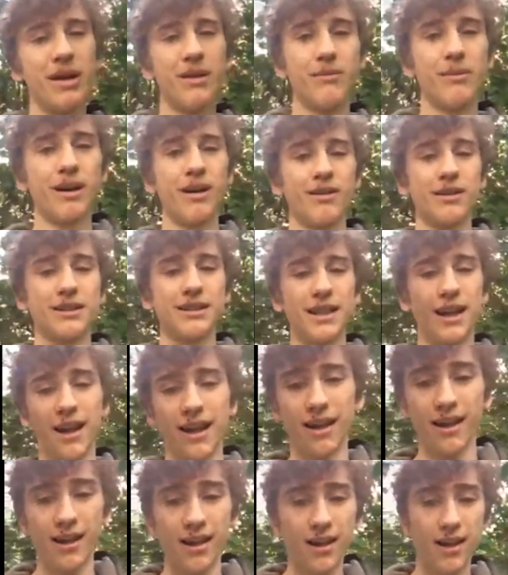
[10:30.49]
embarrassing.
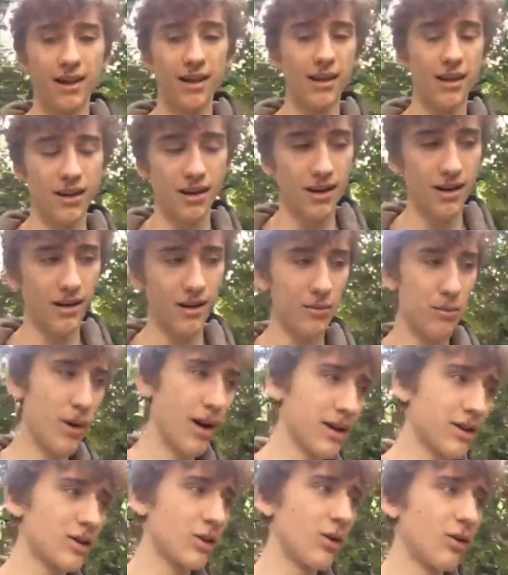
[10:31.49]

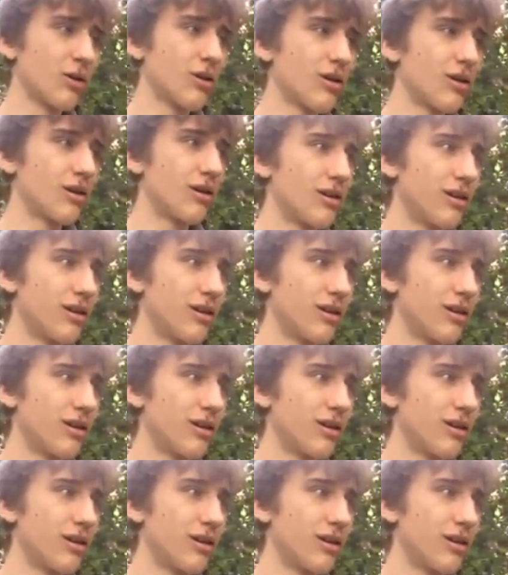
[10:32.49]
My dog